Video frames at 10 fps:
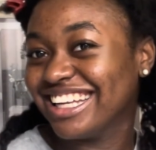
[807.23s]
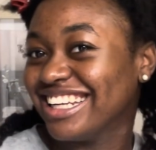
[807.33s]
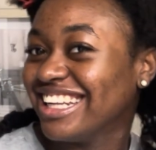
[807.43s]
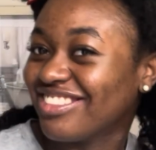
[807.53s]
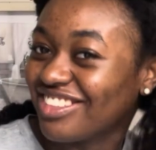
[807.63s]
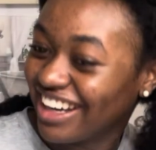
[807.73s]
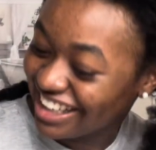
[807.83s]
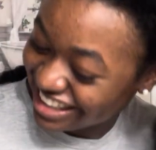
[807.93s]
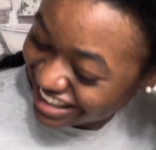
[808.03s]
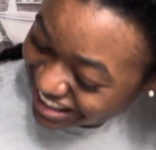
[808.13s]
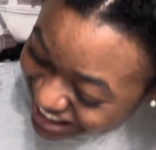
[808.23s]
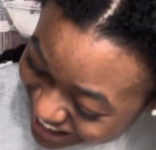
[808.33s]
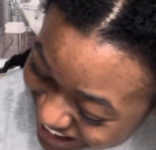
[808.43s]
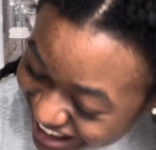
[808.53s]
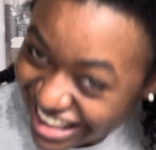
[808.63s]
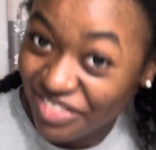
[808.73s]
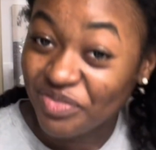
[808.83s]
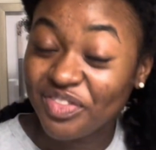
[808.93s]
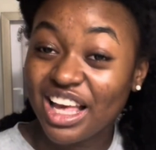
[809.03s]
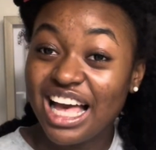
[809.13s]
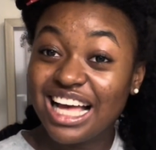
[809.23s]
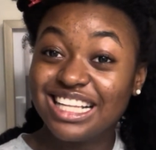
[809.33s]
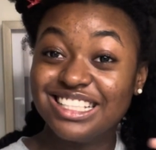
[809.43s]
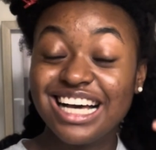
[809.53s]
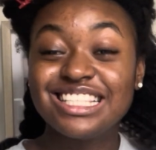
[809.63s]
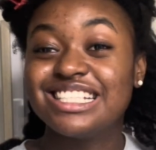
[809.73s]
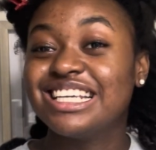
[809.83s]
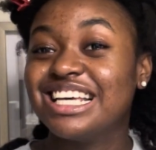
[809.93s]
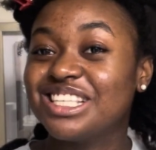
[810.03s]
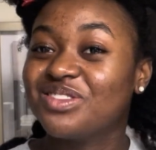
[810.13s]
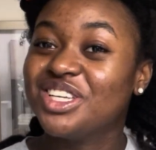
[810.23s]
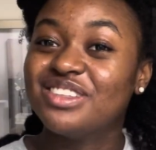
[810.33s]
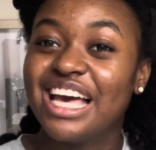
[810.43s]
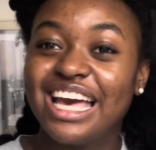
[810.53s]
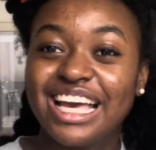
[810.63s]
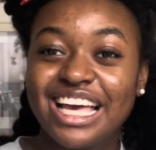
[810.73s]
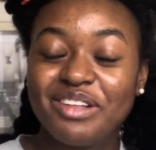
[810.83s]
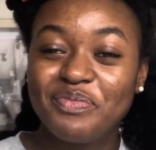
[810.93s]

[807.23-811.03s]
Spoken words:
Never mind. Dusting is when you take